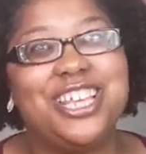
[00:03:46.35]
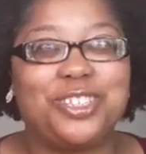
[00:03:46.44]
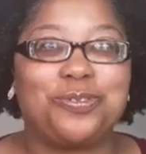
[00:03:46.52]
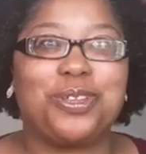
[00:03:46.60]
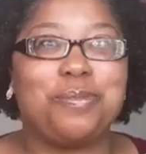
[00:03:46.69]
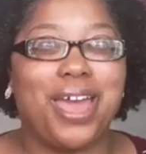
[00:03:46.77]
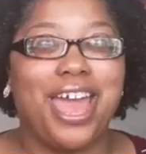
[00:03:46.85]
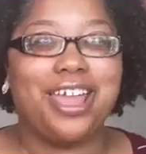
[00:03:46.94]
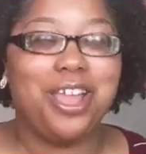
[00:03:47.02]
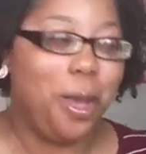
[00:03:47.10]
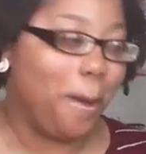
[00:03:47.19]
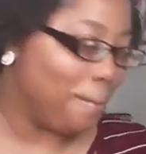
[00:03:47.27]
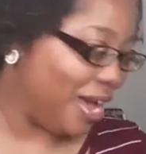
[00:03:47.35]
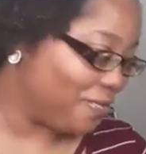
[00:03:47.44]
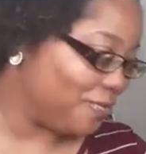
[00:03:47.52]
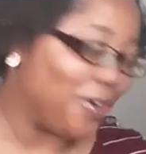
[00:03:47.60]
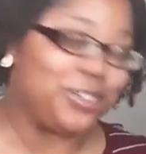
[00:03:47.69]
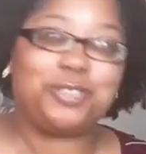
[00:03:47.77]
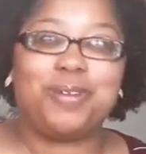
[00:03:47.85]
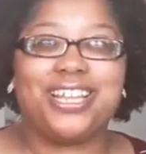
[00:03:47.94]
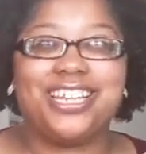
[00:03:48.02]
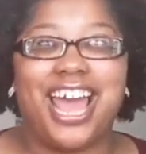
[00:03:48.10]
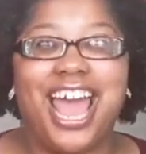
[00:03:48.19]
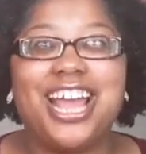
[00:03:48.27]
this is really bad. My phone is
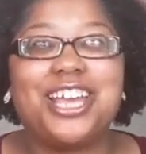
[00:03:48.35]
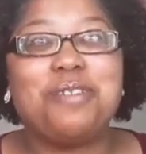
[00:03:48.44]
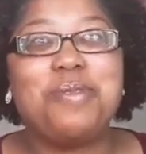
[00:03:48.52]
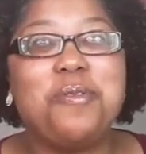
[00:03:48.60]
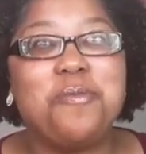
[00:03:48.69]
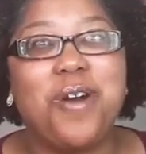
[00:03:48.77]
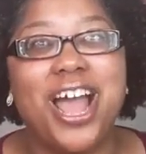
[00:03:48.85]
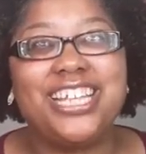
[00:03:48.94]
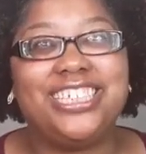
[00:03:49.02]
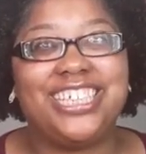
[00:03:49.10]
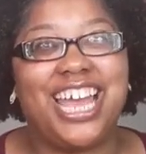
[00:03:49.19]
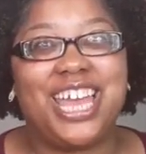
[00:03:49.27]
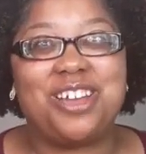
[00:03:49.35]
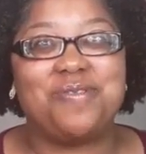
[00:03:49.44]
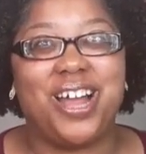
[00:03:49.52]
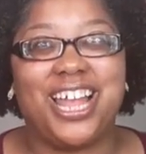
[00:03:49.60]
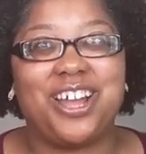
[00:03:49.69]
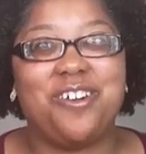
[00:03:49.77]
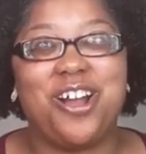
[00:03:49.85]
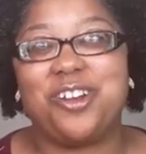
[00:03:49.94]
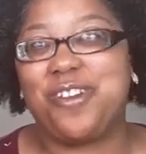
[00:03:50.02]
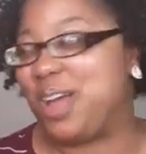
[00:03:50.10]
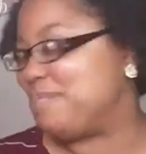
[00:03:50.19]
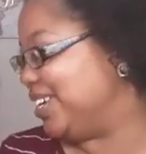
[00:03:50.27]
about to die. Give me one second while I go
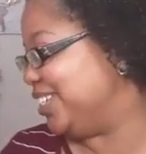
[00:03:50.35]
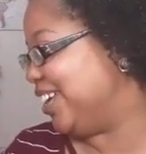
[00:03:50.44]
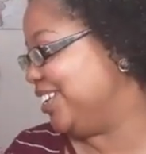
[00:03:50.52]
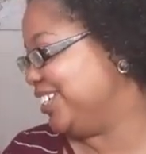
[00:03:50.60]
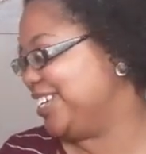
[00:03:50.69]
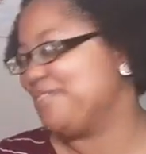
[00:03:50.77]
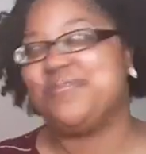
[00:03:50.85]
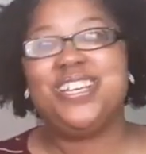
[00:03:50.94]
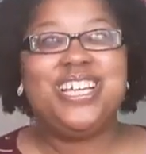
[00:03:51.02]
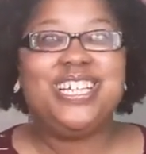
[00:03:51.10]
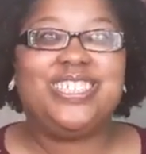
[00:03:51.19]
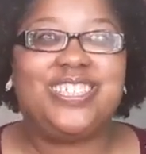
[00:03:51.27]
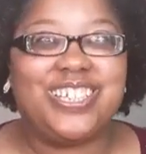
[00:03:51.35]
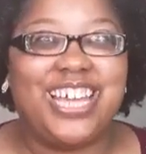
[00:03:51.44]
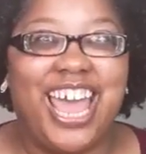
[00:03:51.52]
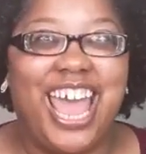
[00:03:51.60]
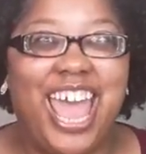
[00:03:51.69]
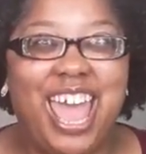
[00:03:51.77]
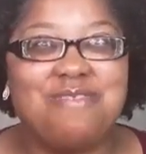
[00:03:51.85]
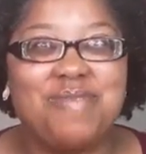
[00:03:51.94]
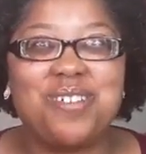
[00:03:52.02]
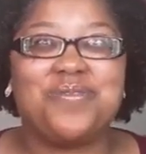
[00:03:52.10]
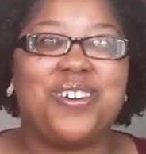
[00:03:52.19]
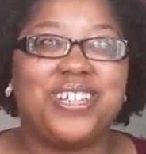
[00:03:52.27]
and grab my charger so that
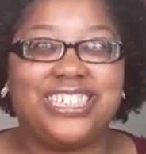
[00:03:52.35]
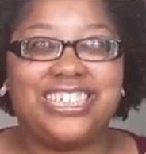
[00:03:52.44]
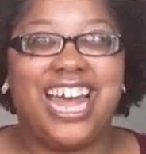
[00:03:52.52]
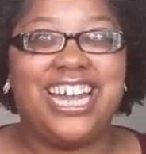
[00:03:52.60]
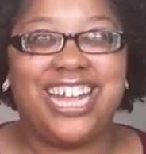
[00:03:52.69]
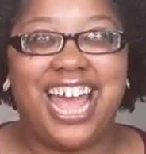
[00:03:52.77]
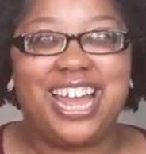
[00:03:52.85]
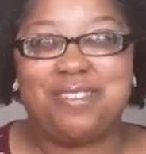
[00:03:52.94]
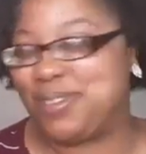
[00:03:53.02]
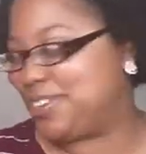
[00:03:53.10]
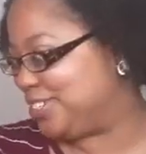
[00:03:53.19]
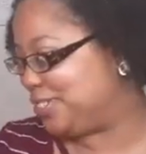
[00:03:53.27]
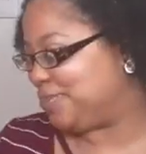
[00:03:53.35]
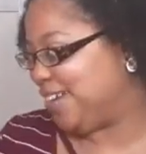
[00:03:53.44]
my phone does not die in the middle of this